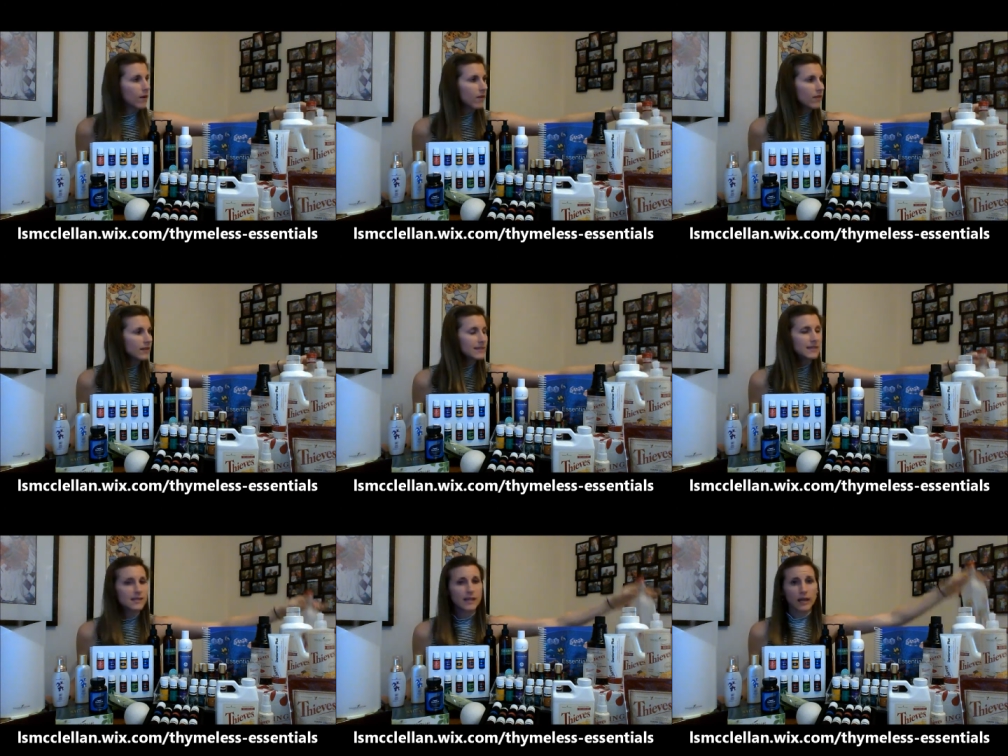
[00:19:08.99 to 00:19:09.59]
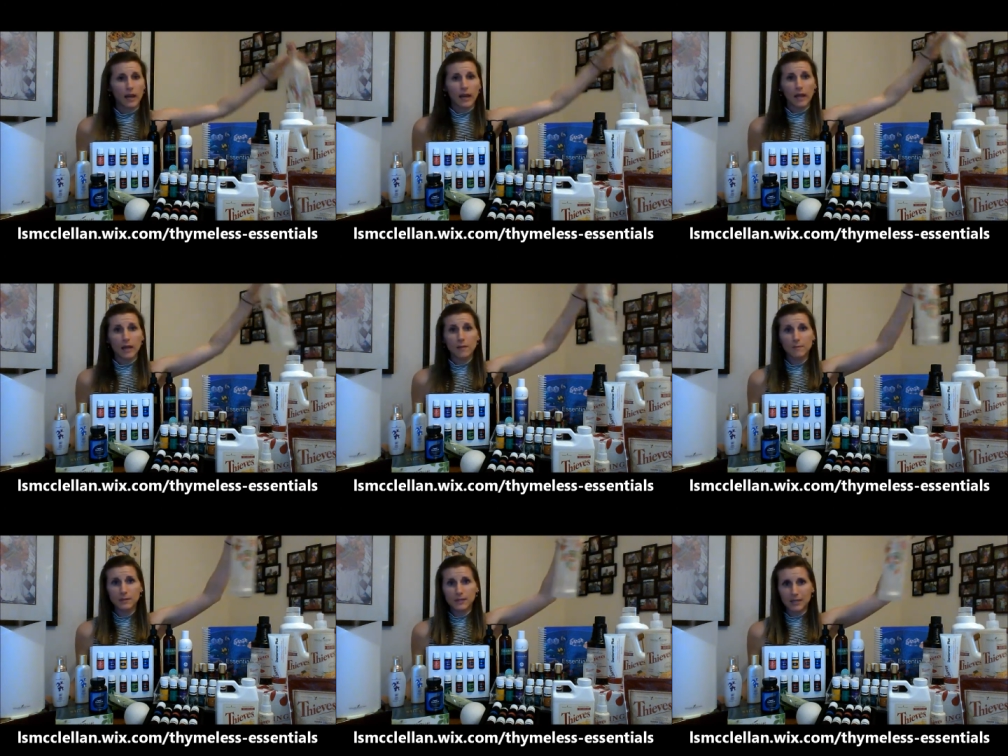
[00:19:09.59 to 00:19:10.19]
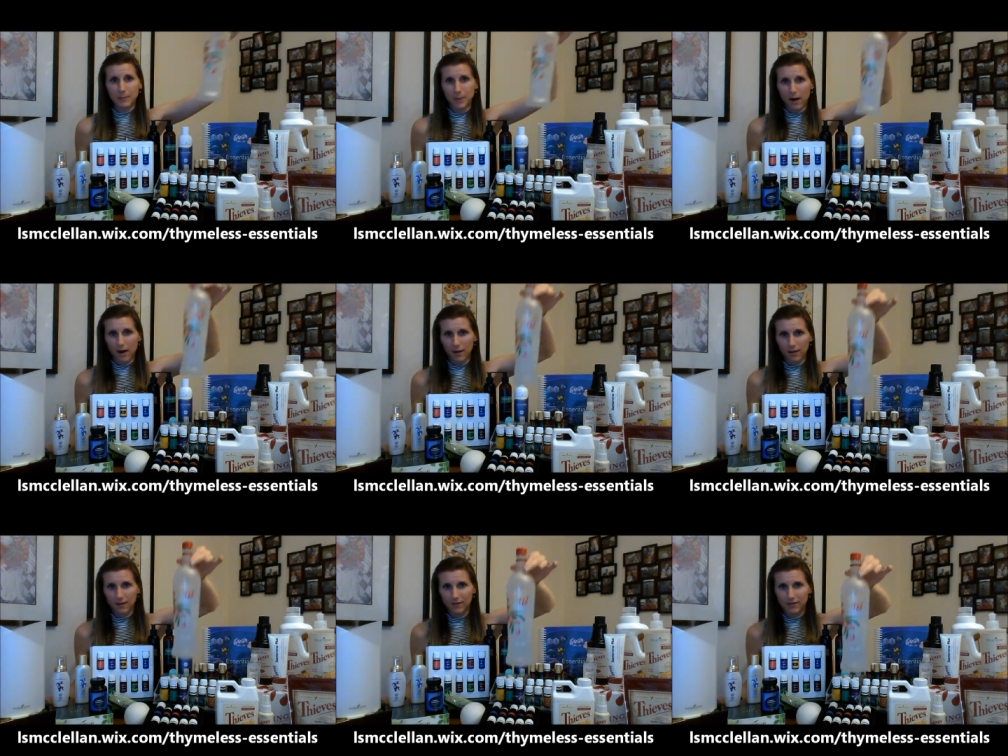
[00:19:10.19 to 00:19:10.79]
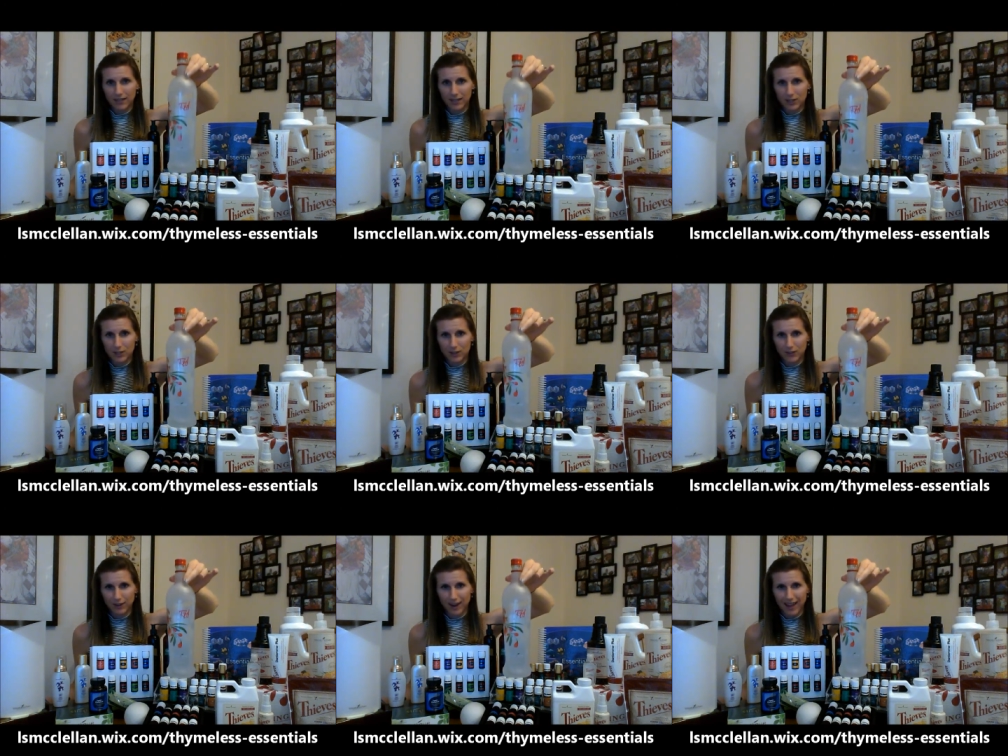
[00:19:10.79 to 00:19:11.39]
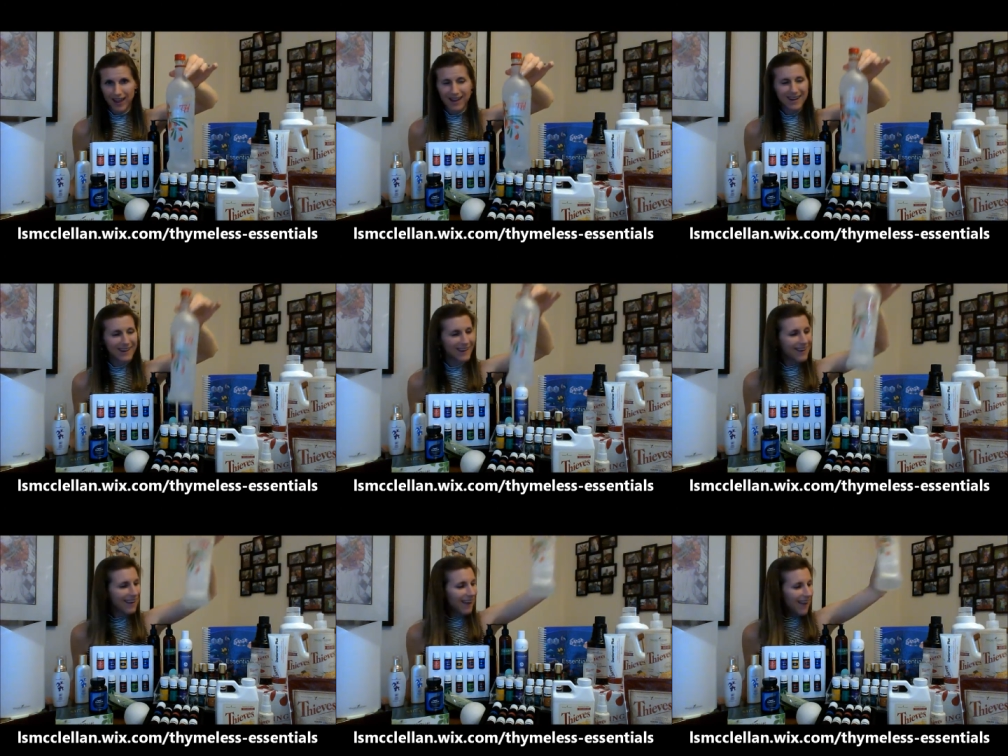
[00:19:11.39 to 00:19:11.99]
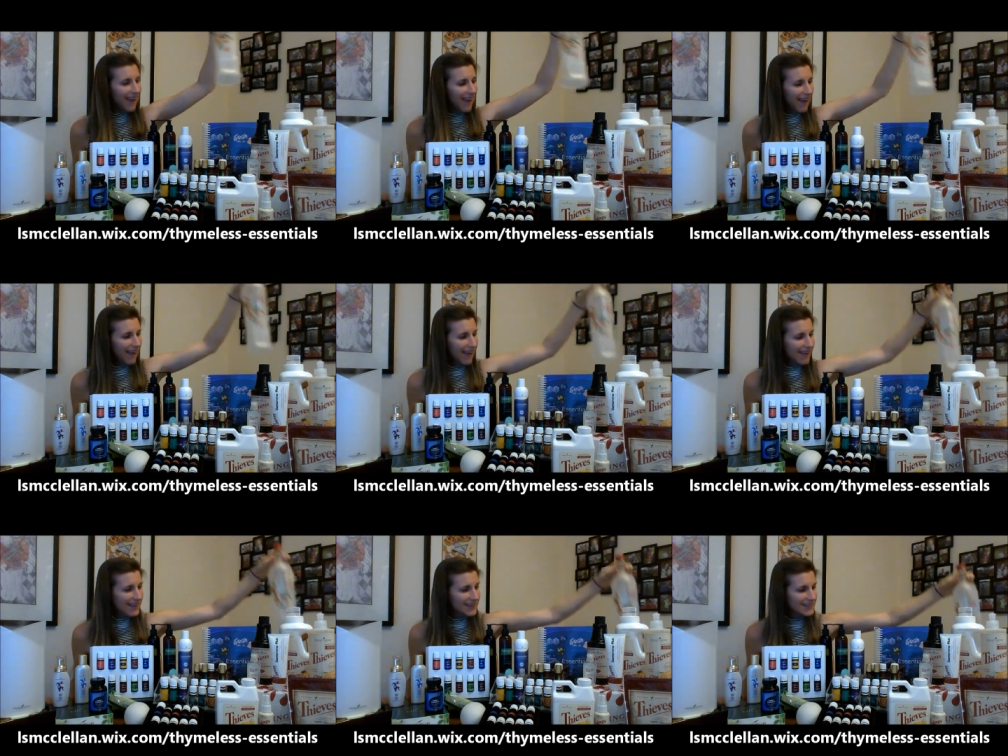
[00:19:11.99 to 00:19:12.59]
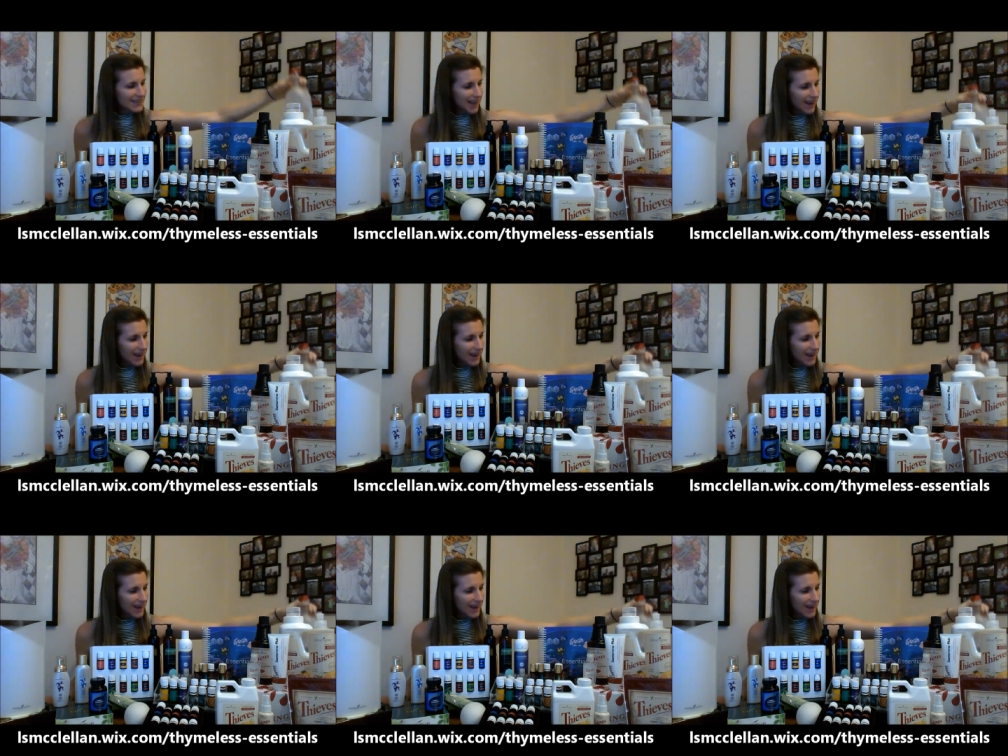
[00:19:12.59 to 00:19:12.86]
This is an empty bottle of Nature Red, and